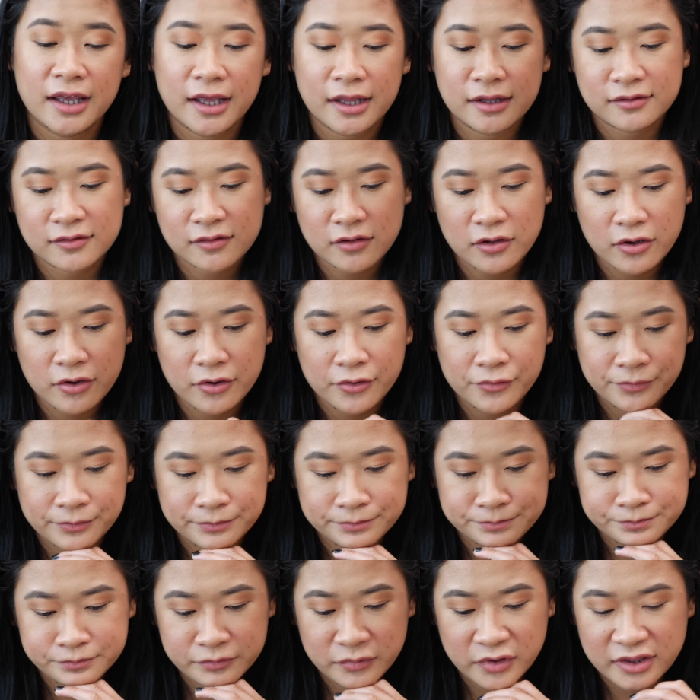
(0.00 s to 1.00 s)
And so,
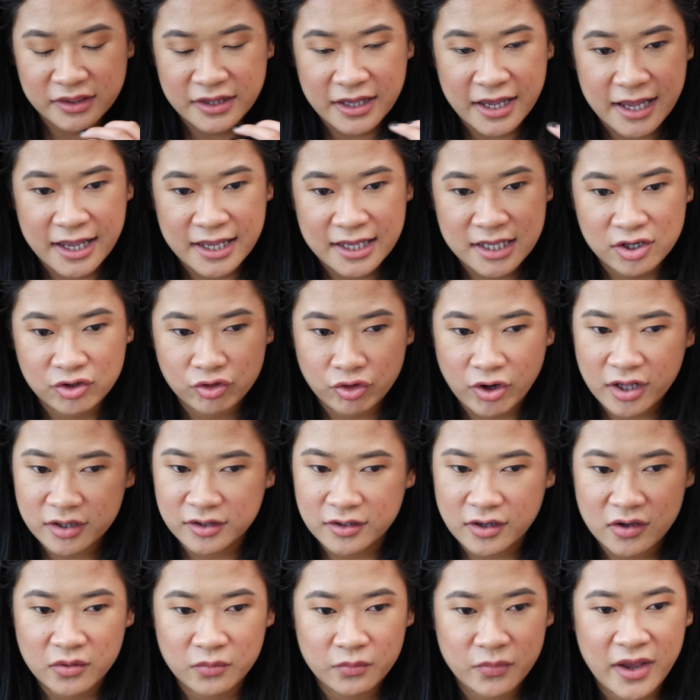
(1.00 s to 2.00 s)
with that, he tried
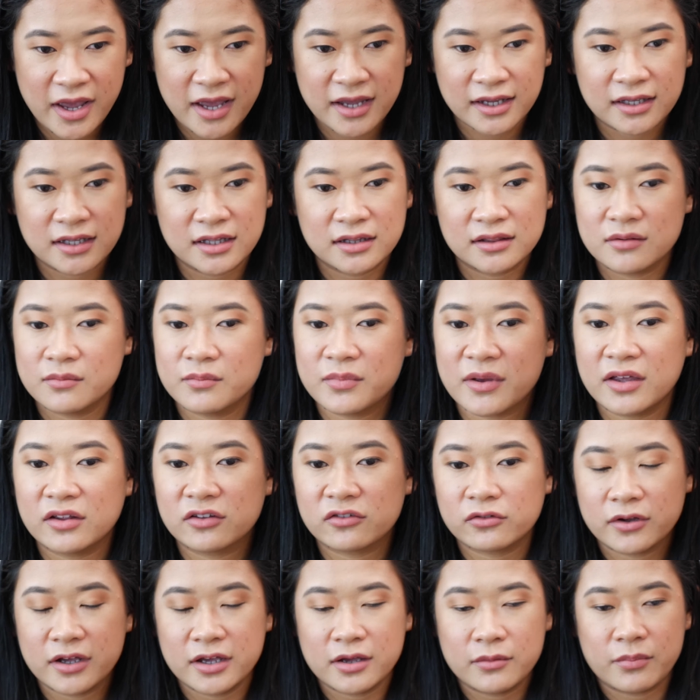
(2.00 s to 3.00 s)
to unpack it in the
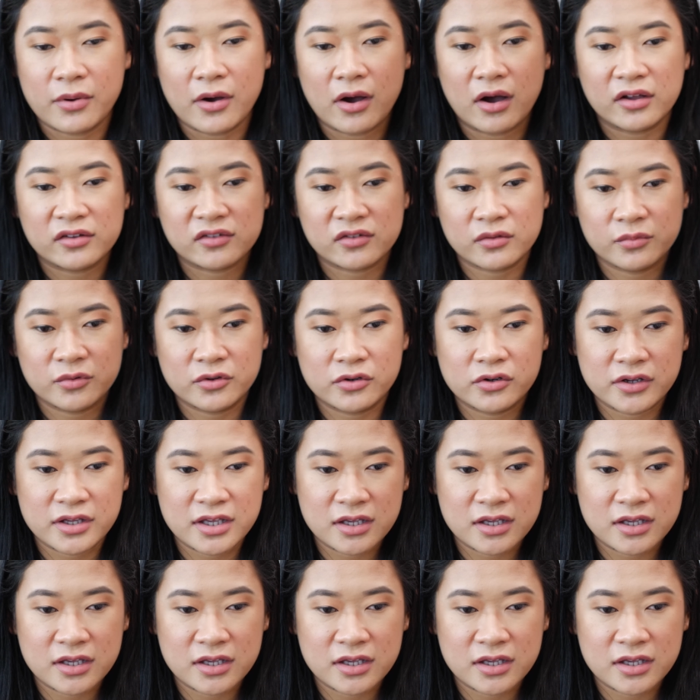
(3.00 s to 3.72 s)
best way possible.